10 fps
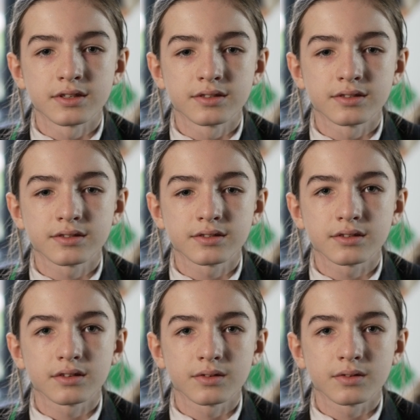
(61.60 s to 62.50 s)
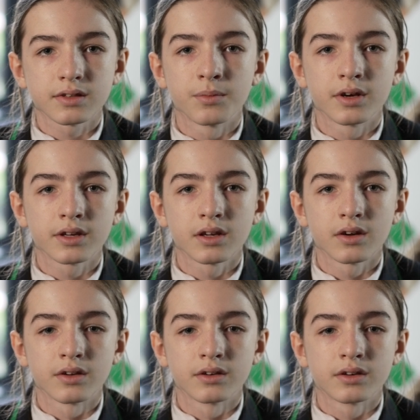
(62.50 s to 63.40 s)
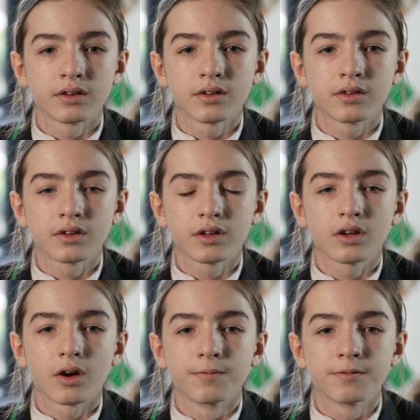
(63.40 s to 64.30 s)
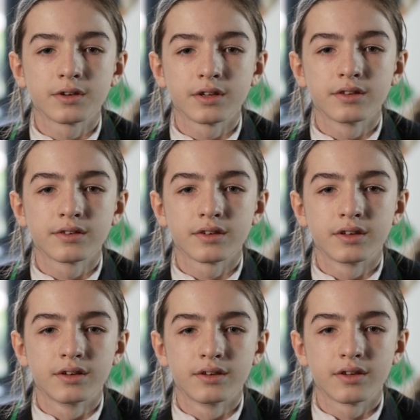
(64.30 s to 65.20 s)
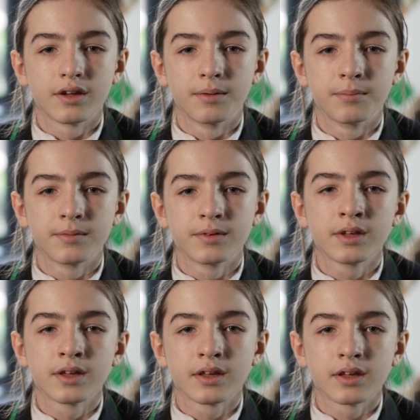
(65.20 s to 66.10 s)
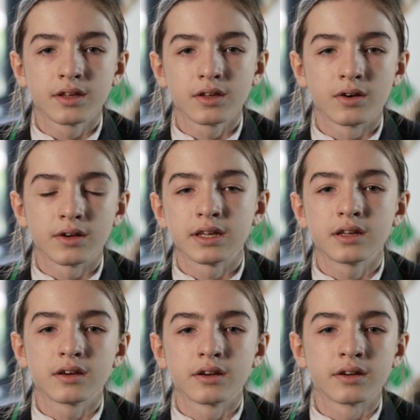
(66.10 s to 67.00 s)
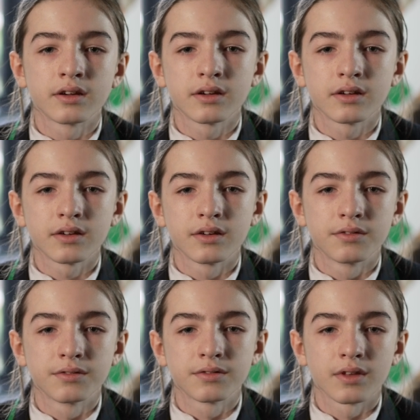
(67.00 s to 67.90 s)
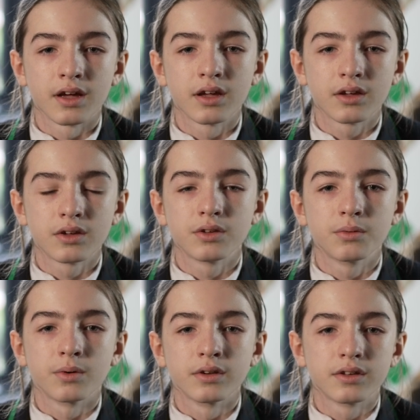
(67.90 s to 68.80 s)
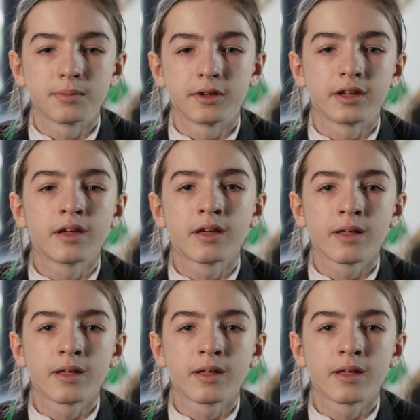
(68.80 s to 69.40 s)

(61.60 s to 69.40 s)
is working on your confidence and your ego of like who you want to be.